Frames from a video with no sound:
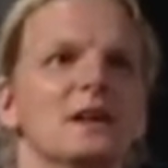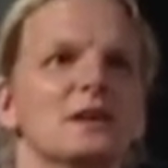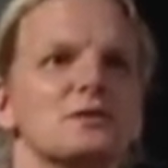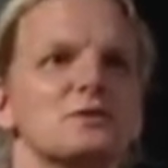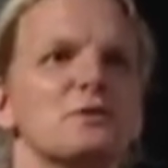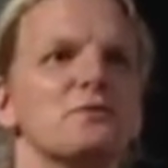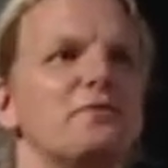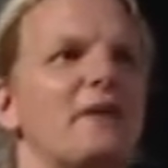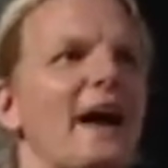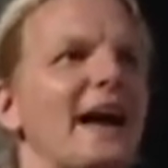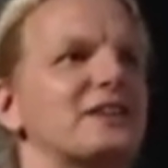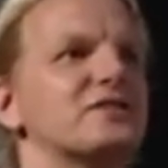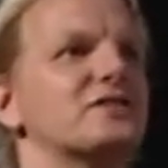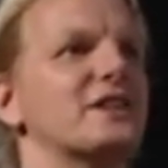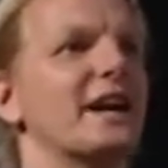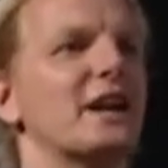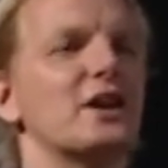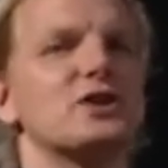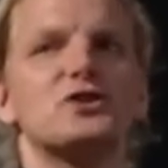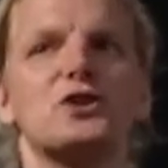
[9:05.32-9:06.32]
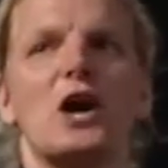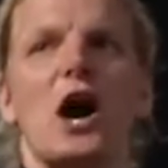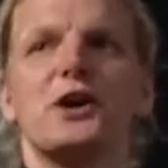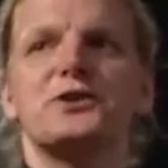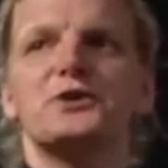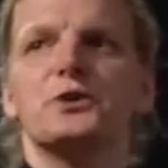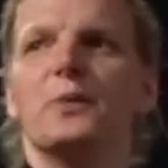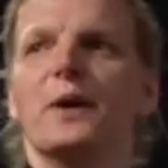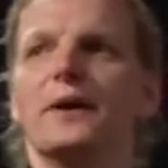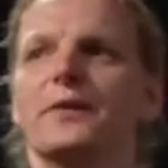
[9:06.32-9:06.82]
Some facts to get us
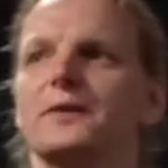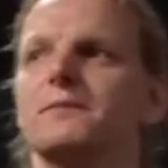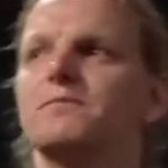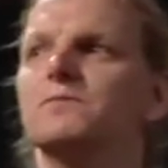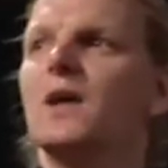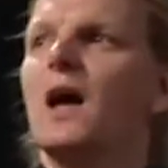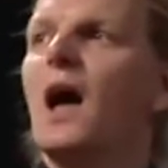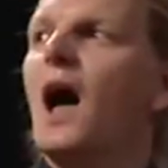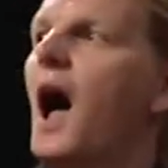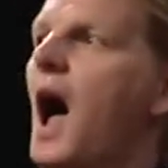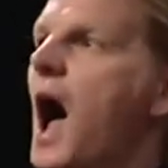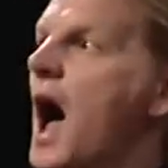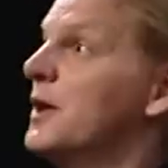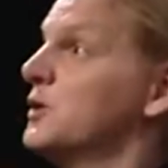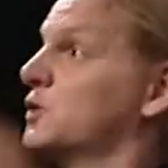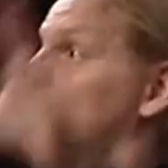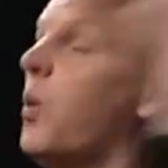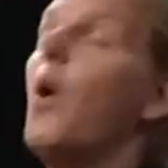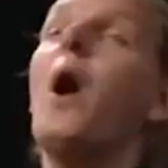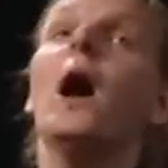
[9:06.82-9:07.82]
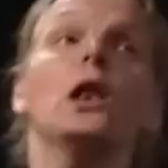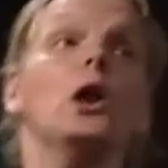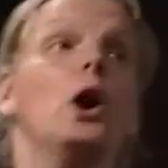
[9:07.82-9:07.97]
started with. And quite a